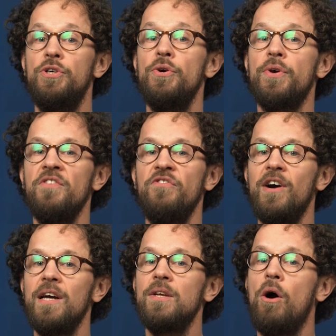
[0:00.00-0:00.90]
You can
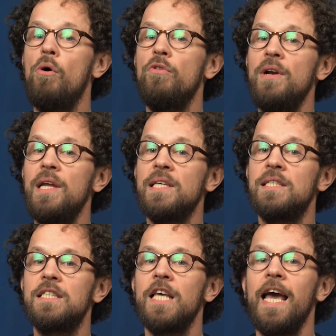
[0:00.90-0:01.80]
find all the
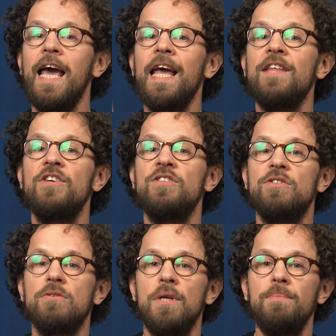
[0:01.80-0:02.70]
links in the
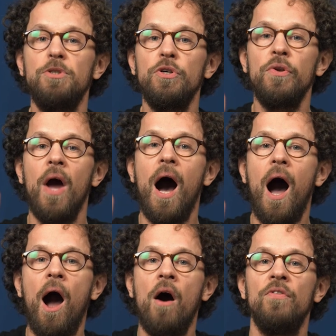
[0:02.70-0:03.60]
description
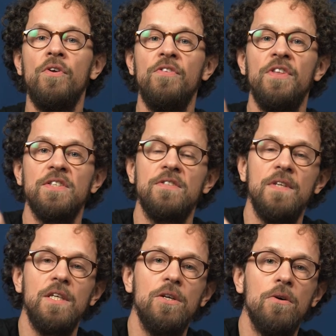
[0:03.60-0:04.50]
under this
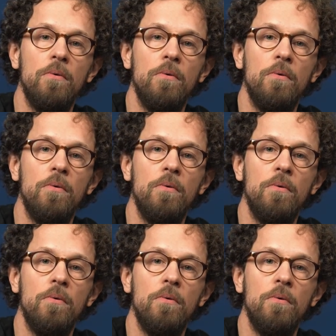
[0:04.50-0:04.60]
video.